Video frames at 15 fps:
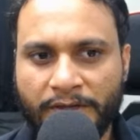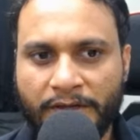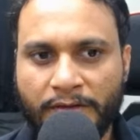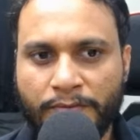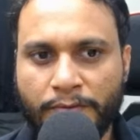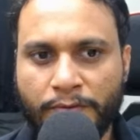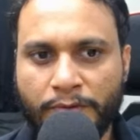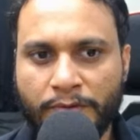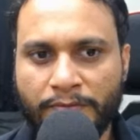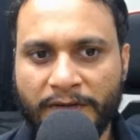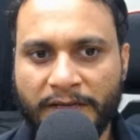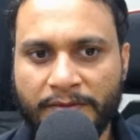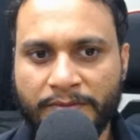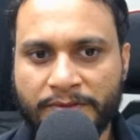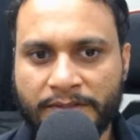3, 4,
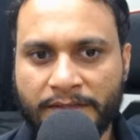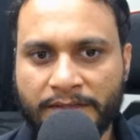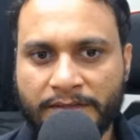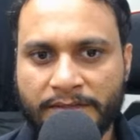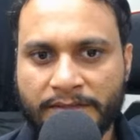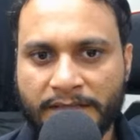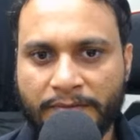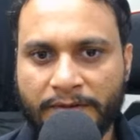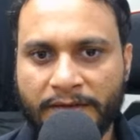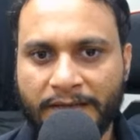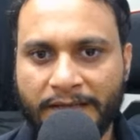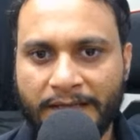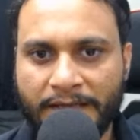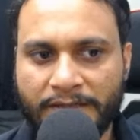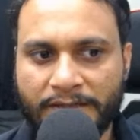5, 6,
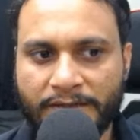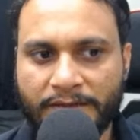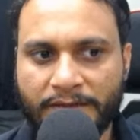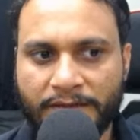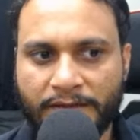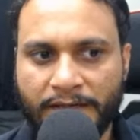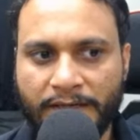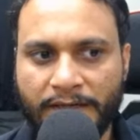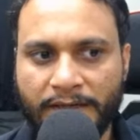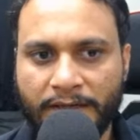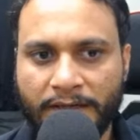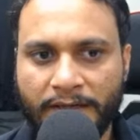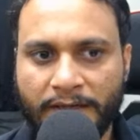7, 8, right?